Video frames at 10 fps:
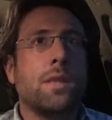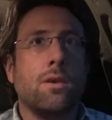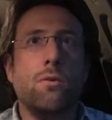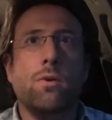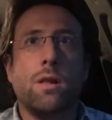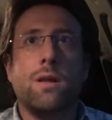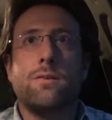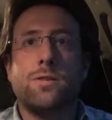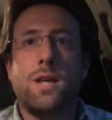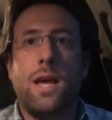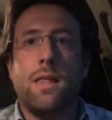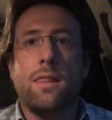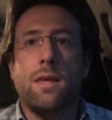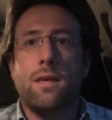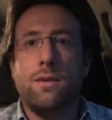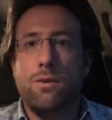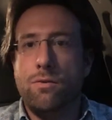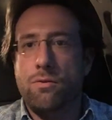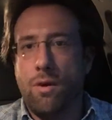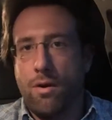you will understand that
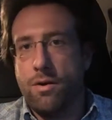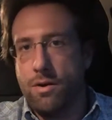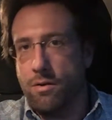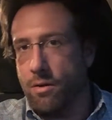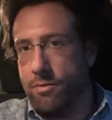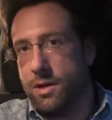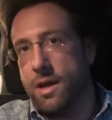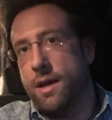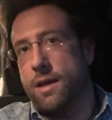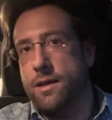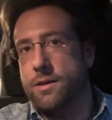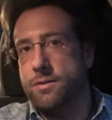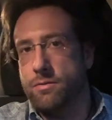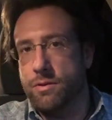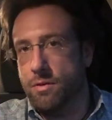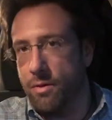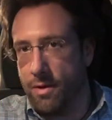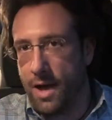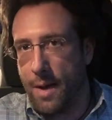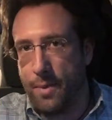you are your own key to your
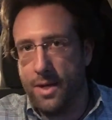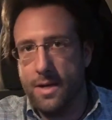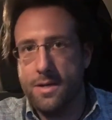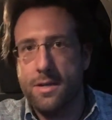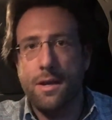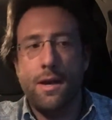own happiness.